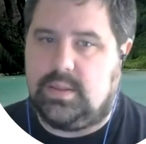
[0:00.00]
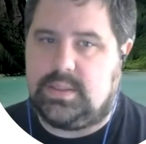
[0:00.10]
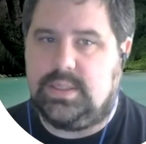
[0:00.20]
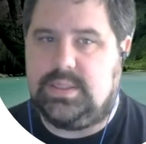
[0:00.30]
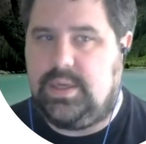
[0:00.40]
let's
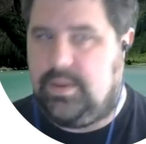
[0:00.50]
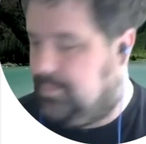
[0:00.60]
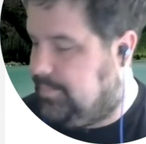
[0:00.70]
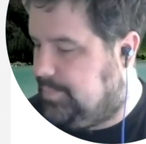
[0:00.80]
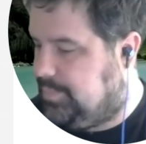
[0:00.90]
continue.
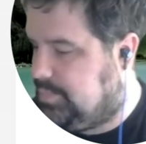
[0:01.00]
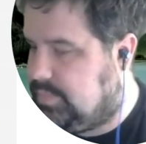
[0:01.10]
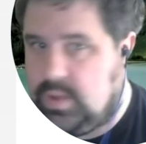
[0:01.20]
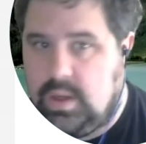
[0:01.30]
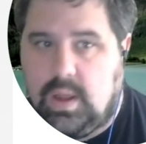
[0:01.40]

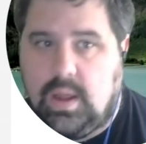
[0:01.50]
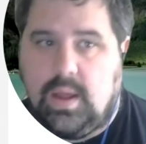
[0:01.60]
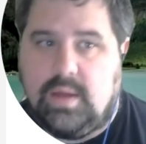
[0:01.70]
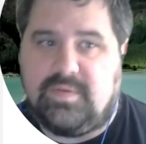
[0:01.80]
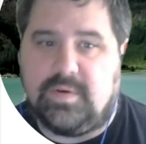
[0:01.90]

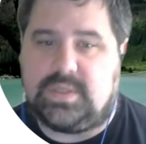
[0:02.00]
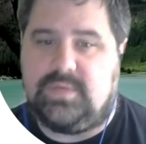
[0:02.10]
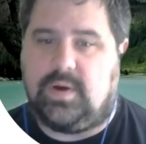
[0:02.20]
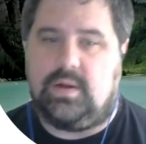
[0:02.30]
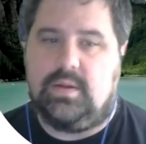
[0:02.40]
First of
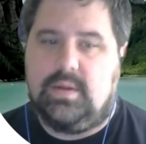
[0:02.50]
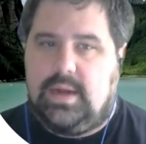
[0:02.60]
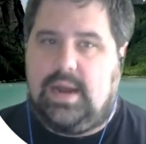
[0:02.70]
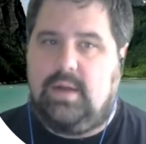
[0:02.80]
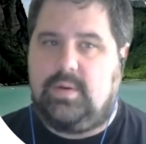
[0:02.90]
all,
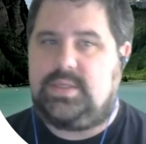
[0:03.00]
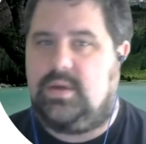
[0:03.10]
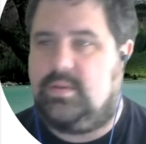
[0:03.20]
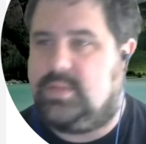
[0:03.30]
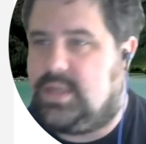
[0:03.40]
how do I
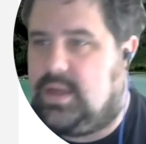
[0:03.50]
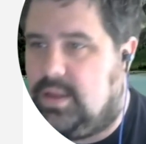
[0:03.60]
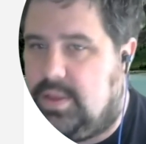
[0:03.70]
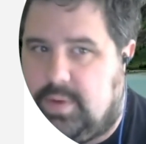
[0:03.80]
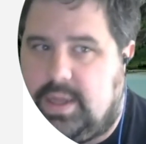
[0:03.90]
start with Scala
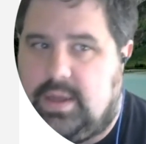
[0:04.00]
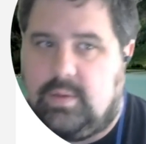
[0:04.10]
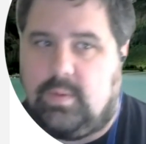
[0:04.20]
3?